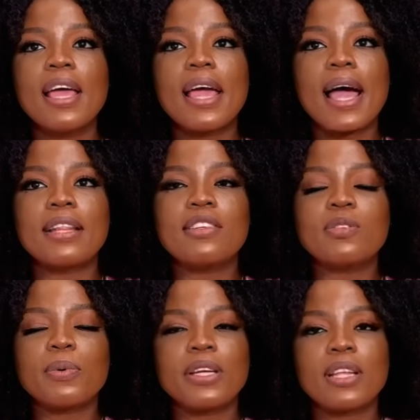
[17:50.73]
At this
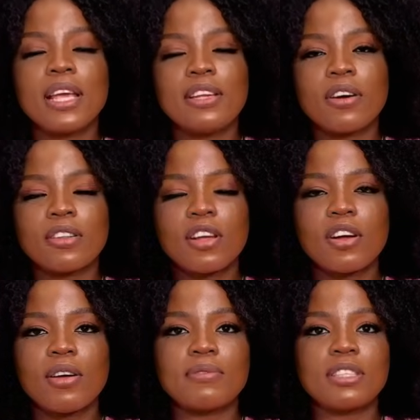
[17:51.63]
point, a doctor
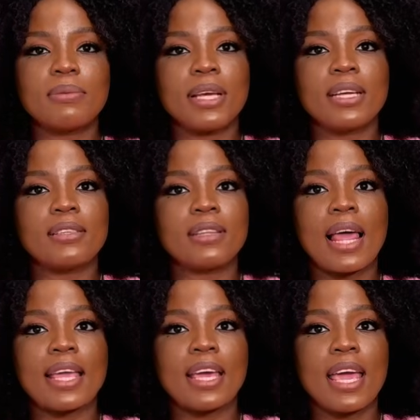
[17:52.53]
comes to me and is
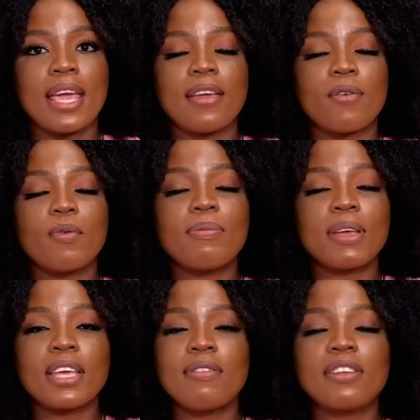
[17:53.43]
like, hey, we've been
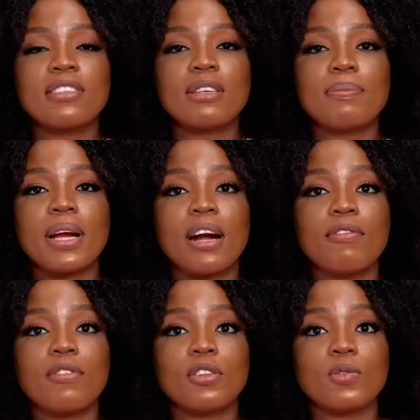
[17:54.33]
giving CPR
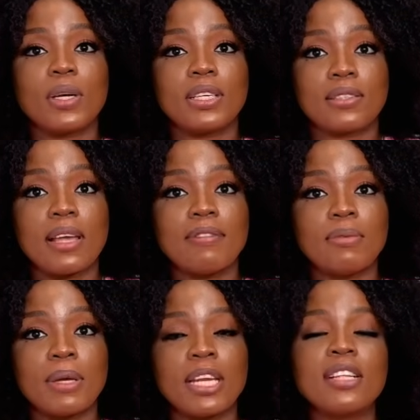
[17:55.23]
for 27
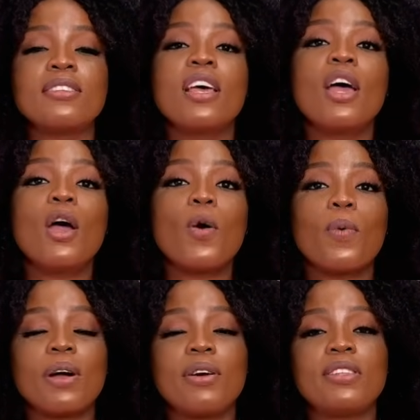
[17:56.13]
minutes. We're
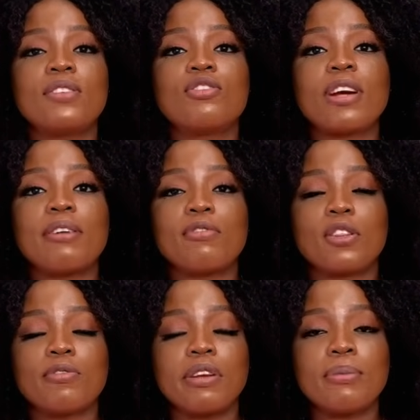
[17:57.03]
going to try for
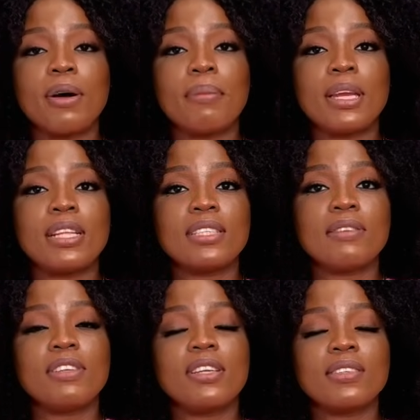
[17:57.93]
3 more minutes. If
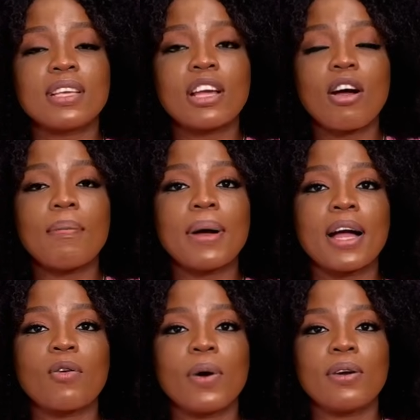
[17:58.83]
it doesn't come
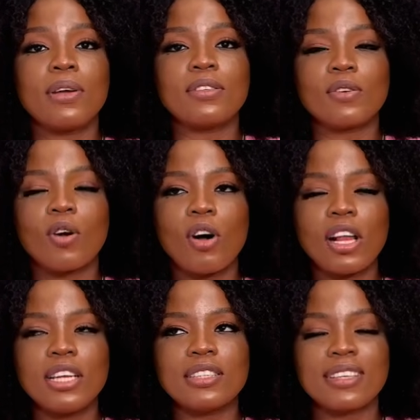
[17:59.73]
back, we're going to call
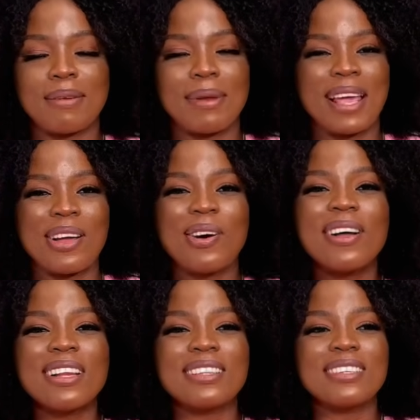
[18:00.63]
it. I'm like, call
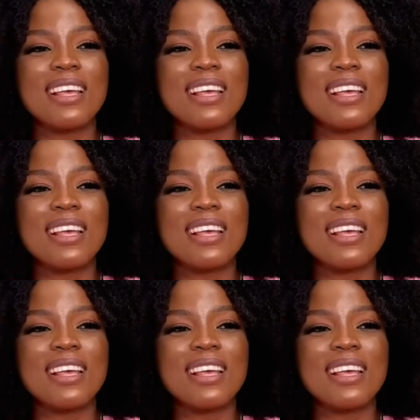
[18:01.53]
it?